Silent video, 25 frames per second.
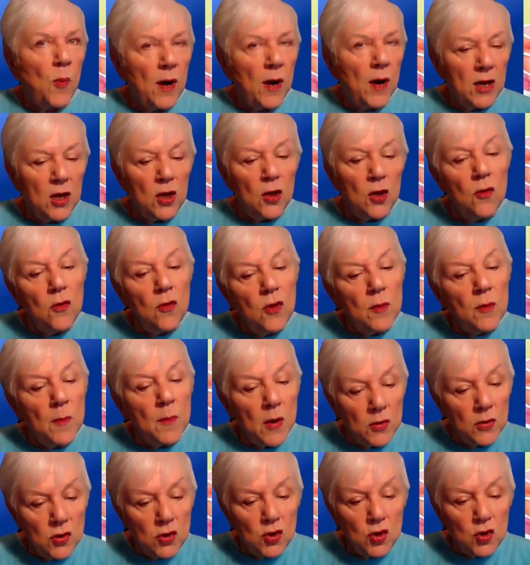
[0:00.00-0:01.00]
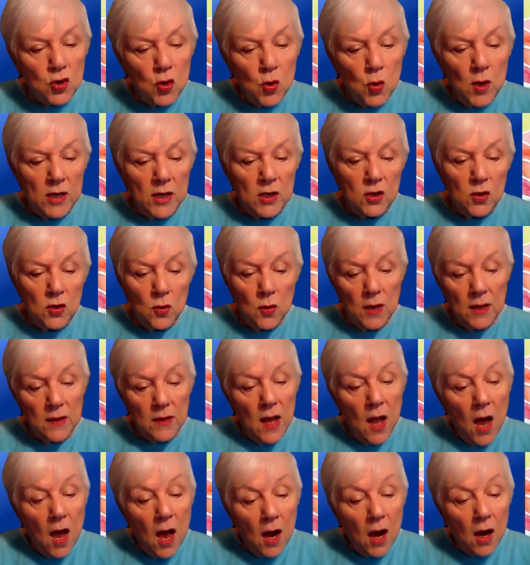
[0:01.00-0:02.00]
bring you the most joy
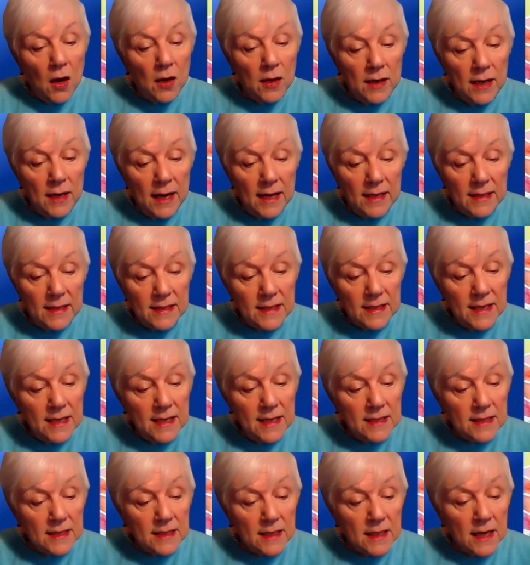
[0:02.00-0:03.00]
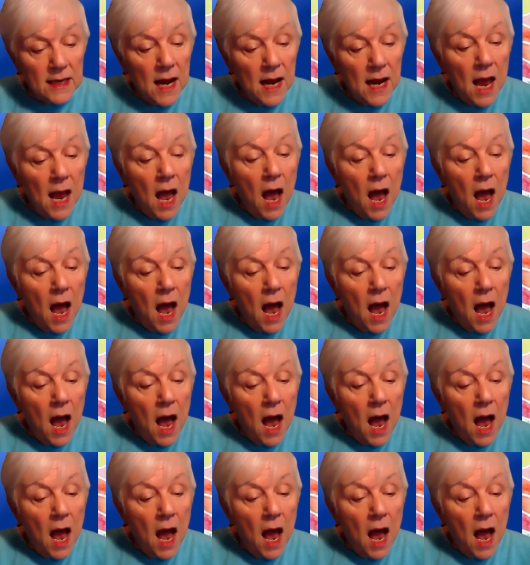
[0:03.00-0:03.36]
during the holiday season.